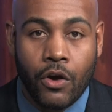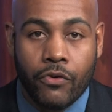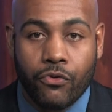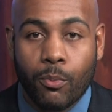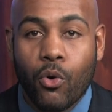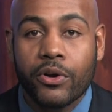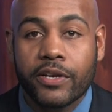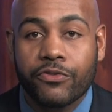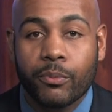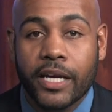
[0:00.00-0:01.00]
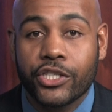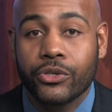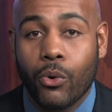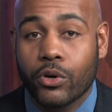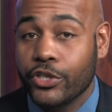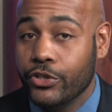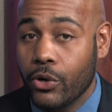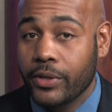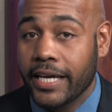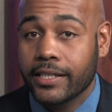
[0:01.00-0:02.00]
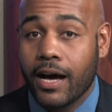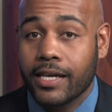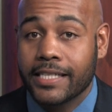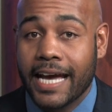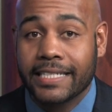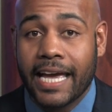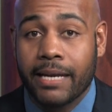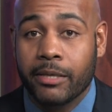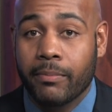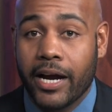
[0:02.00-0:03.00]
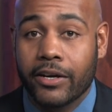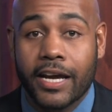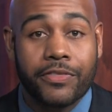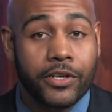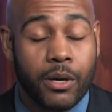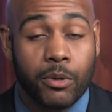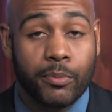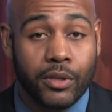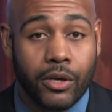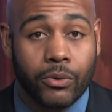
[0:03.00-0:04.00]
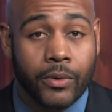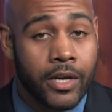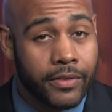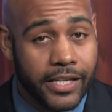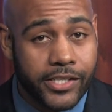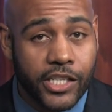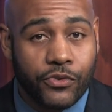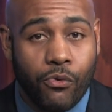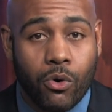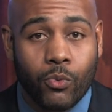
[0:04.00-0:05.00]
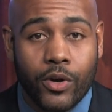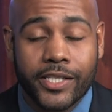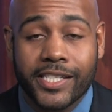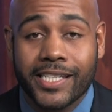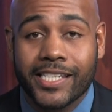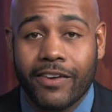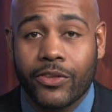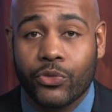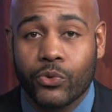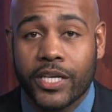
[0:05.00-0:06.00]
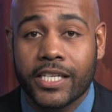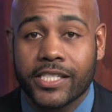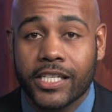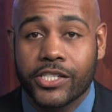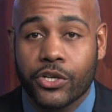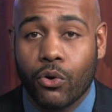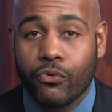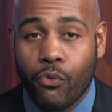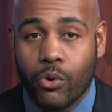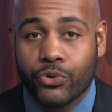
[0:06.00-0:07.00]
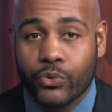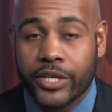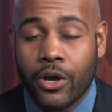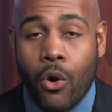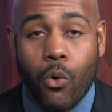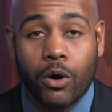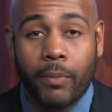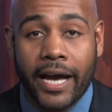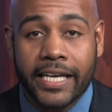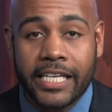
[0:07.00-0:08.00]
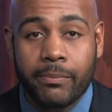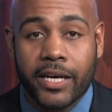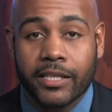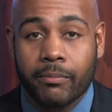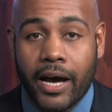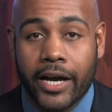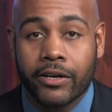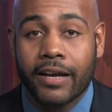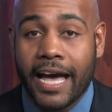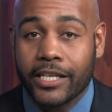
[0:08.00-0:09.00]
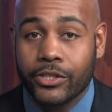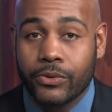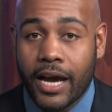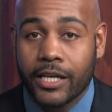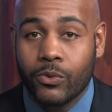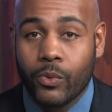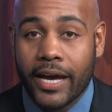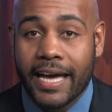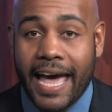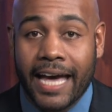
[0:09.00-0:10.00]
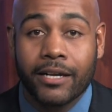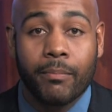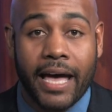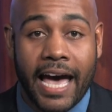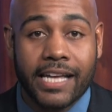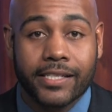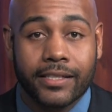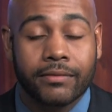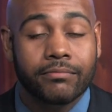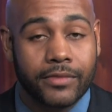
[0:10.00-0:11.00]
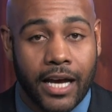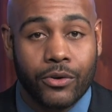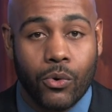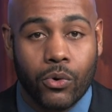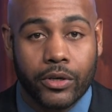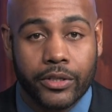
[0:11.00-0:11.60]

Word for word: For more information or to donate, contact Amy Meyer at the number below. That's 641-673-6043, or by emailing Meyer at unitedway@mahaska.org.